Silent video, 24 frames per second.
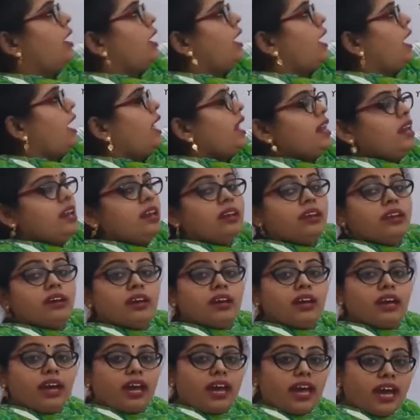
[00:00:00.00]
n
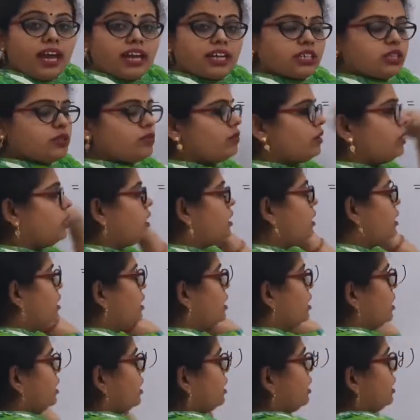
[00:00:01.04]
x1
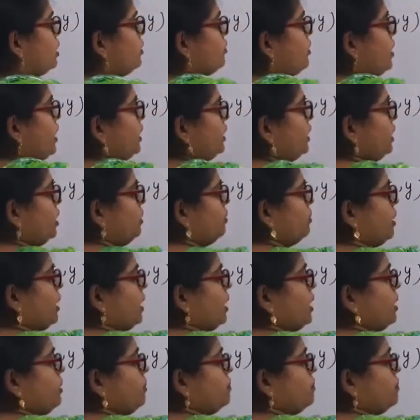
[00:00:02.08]
divided by